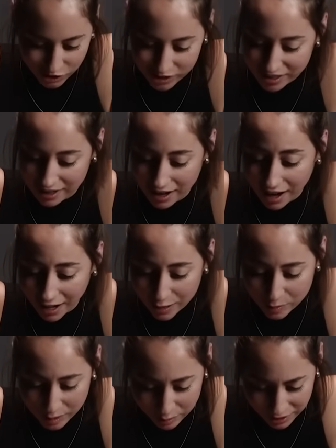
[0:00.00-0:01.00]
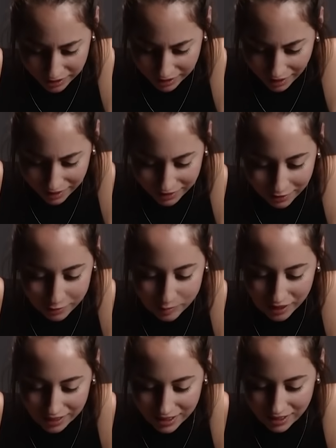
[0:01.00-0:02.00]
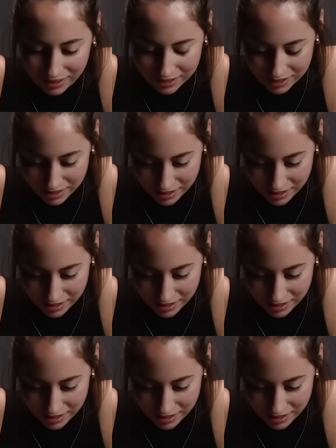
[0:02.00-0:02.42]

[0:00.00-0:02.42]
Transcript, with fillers: She said, "Hi, baby. I left my keys